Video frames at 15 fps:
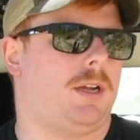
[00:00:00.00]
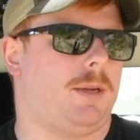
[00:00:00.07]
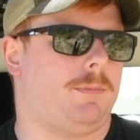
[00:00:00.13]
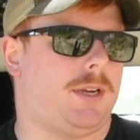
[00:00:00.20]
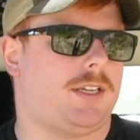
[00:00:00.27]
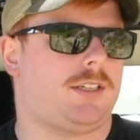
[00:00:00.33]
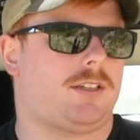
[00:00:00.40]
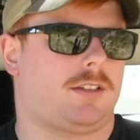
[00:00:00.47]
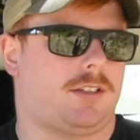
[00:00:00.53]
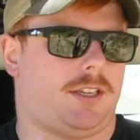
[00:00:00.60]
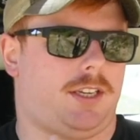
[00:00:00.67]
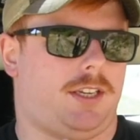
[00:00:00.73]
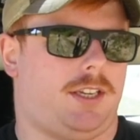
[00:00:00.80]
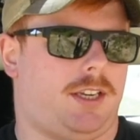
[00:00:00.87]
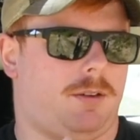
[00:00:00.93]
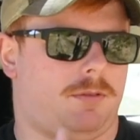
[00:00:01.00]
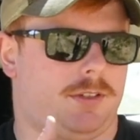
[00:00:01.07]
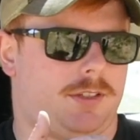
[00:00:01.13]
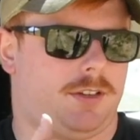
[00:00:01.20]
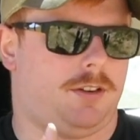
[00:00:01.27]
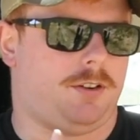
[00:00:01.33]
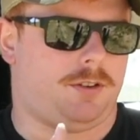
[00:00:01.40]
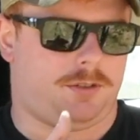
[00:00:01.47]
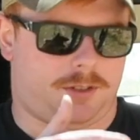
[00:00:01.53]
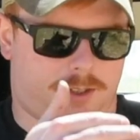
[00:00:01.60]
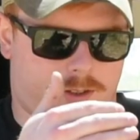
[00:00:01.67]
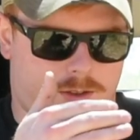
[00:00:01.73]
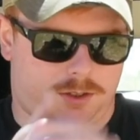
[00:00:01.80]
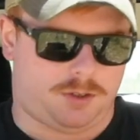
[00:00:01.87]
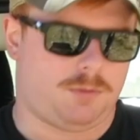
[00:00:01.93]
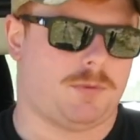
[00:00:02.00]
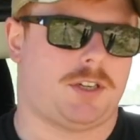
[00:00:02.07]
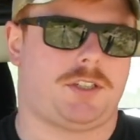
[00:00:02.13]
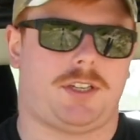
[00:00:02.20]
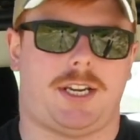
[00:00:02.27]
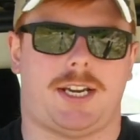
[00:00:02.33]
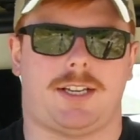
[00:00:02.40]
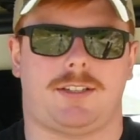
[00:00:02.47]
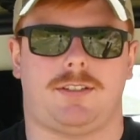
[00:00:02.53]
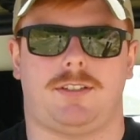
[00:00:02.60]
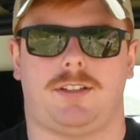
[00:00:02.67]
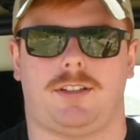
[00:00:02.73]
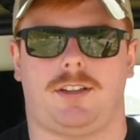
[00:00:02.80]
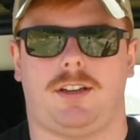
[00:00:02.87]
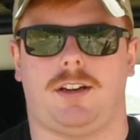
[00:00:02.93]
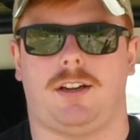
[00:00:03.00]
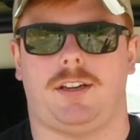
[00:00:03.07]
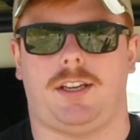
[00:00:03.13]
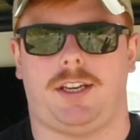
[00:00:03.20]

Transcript: basically it was introducing too much gas into the gun,